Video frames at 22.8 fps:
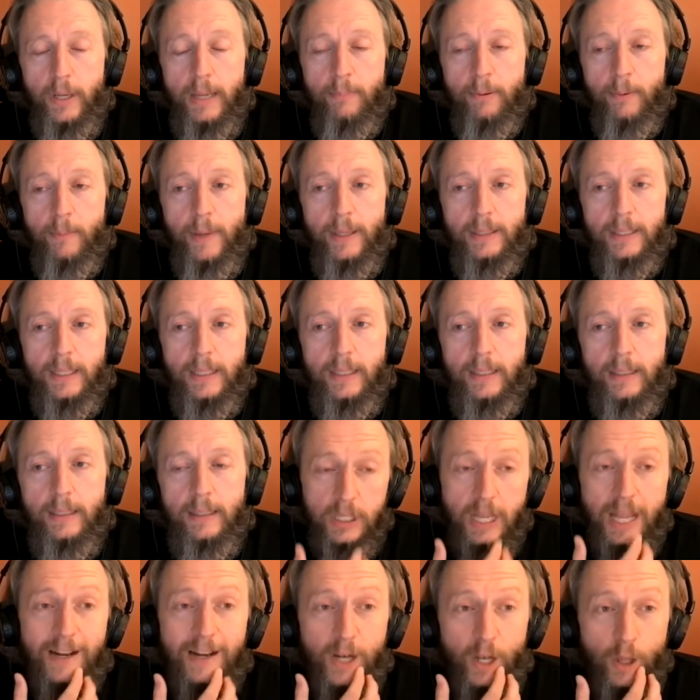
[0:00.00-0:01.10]
implementing
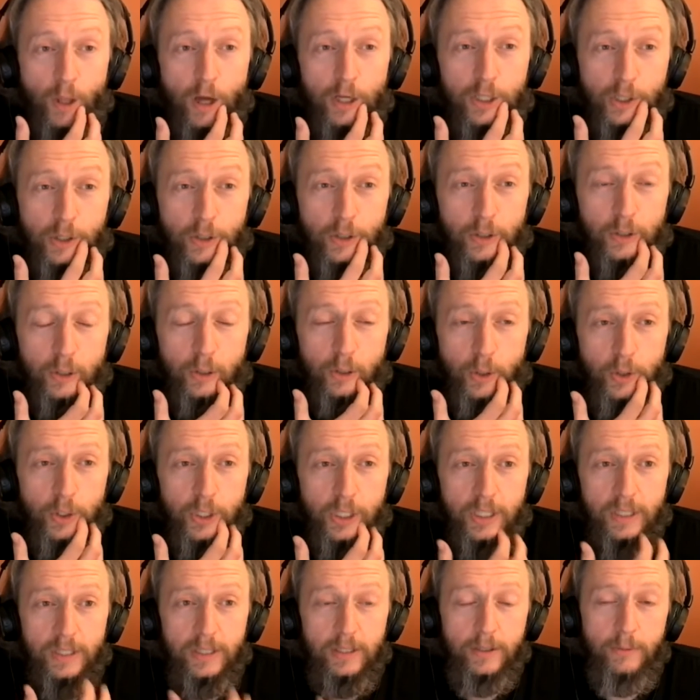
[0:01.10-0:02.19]
technological
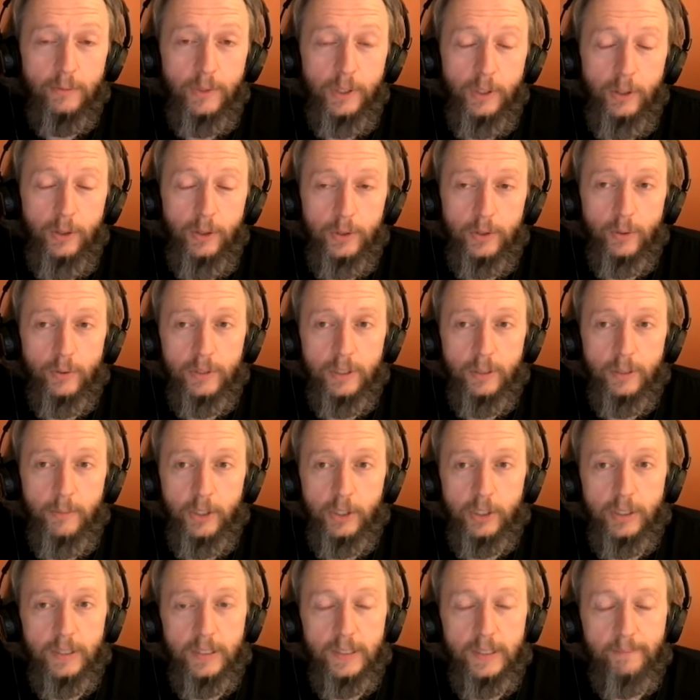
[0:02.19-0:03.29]
solutions to reduce those
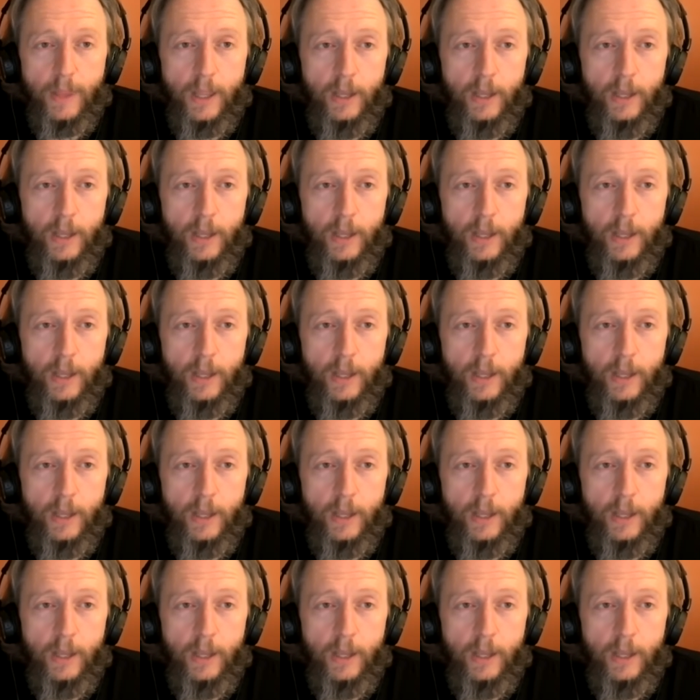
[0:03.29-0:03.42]
emissions.